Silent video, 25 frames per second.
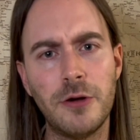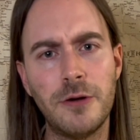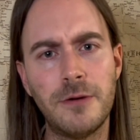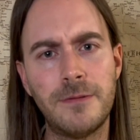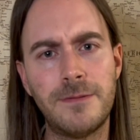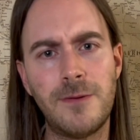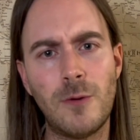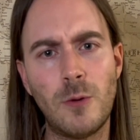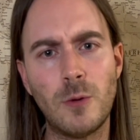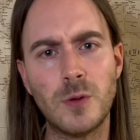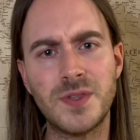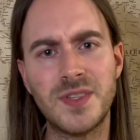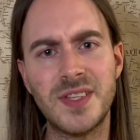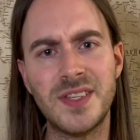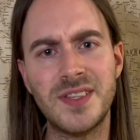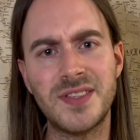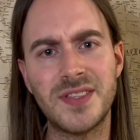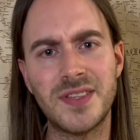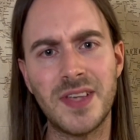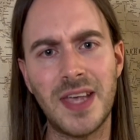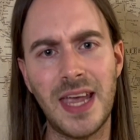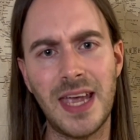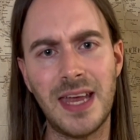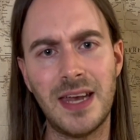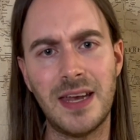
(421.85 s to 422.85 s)
forces
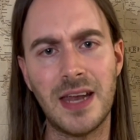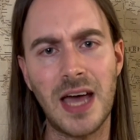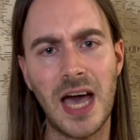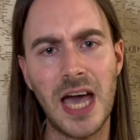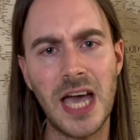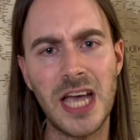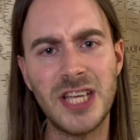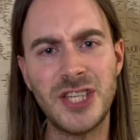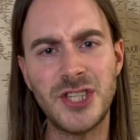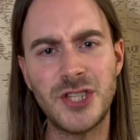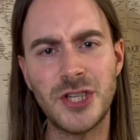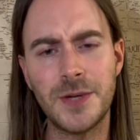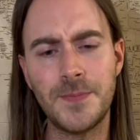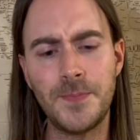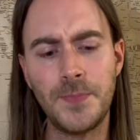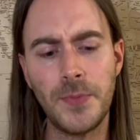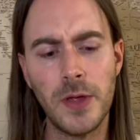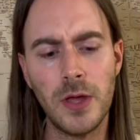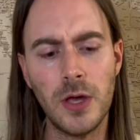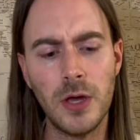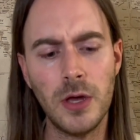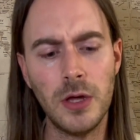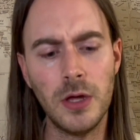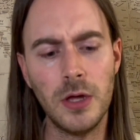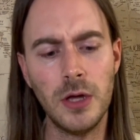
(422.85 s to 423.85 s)
in Asia,
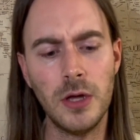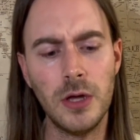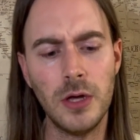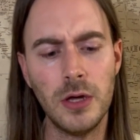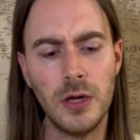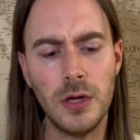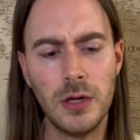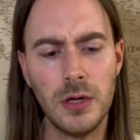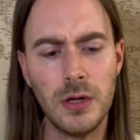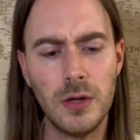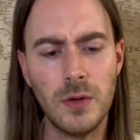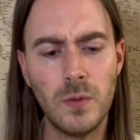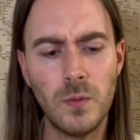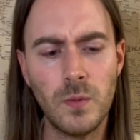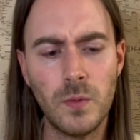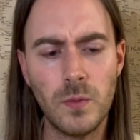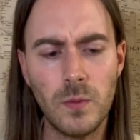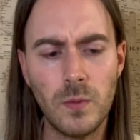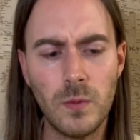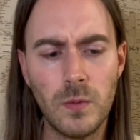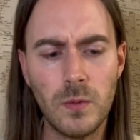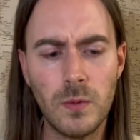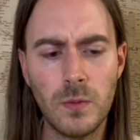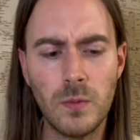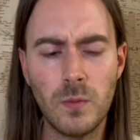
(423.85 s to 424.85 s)

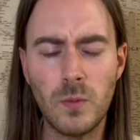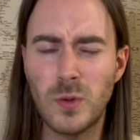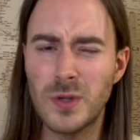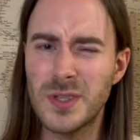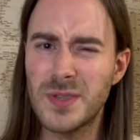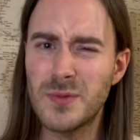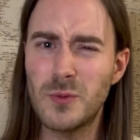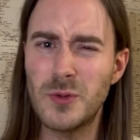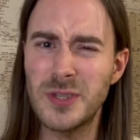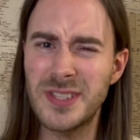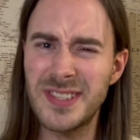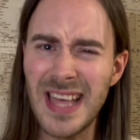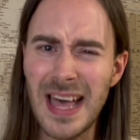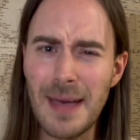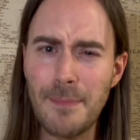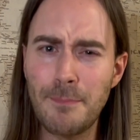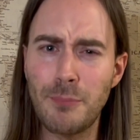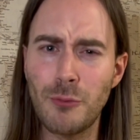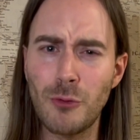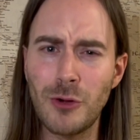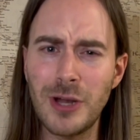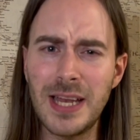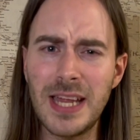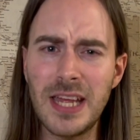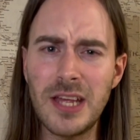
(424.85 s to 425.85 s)
was that
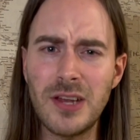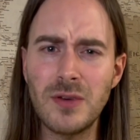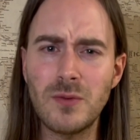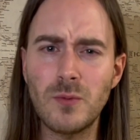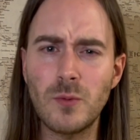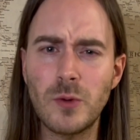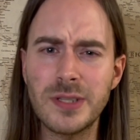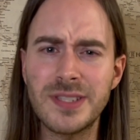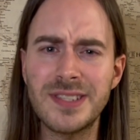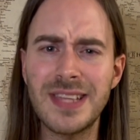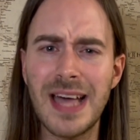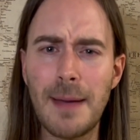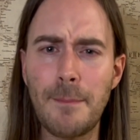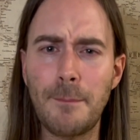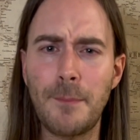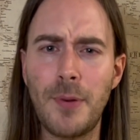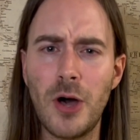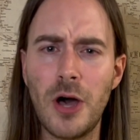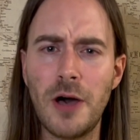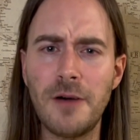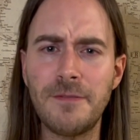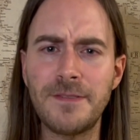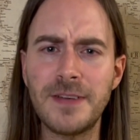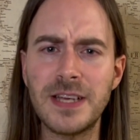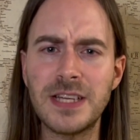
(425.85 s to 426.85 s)
brilliant? Was that
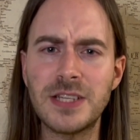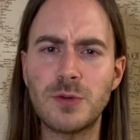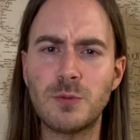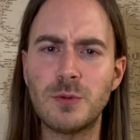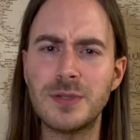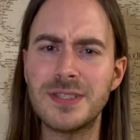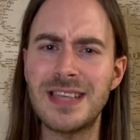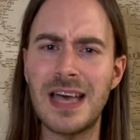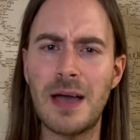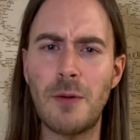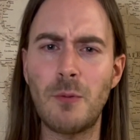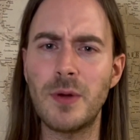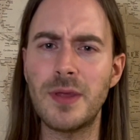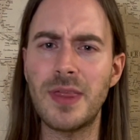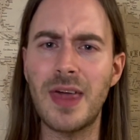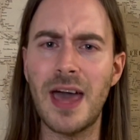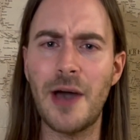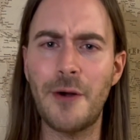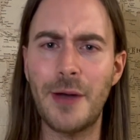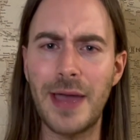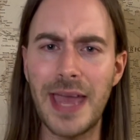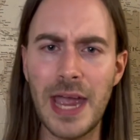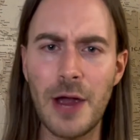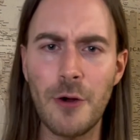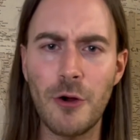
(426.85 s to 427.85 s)
perfect? Was that without
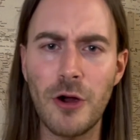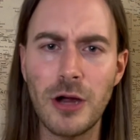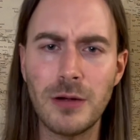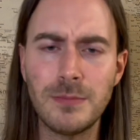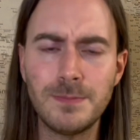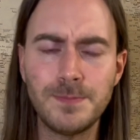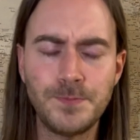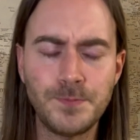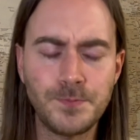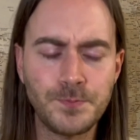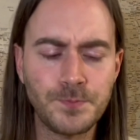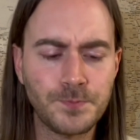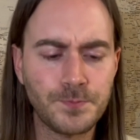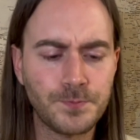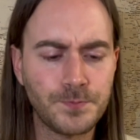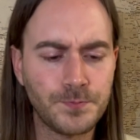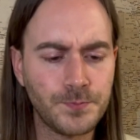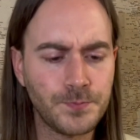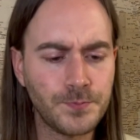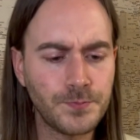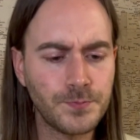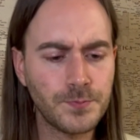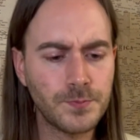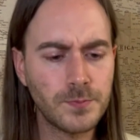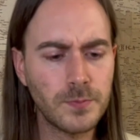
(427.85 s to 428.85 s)
error?
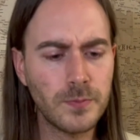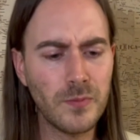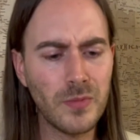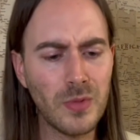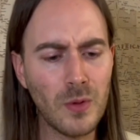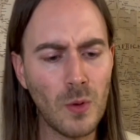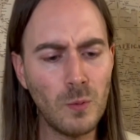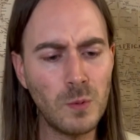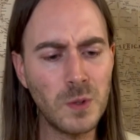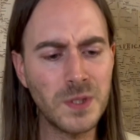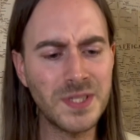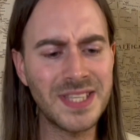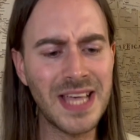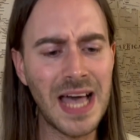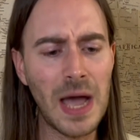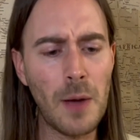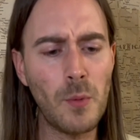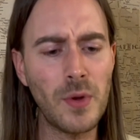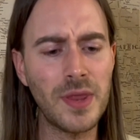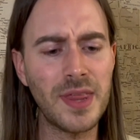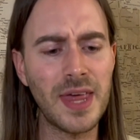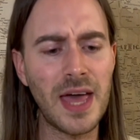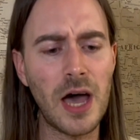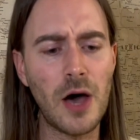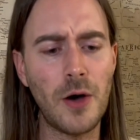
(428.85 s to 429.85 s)
Was that
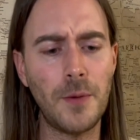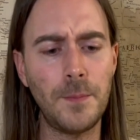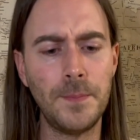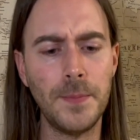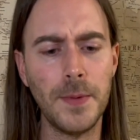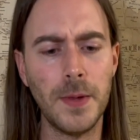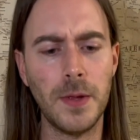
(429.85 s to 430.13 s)
without